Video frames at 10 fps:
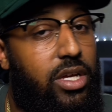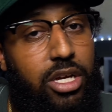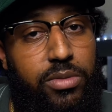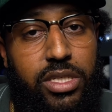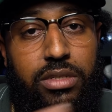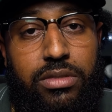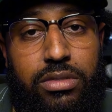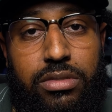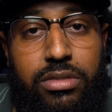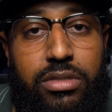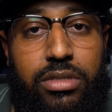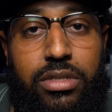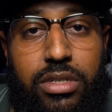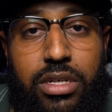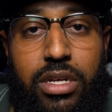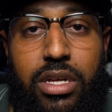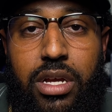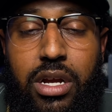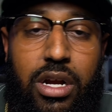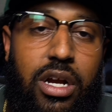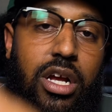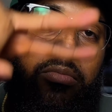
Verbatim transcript: I hope so. All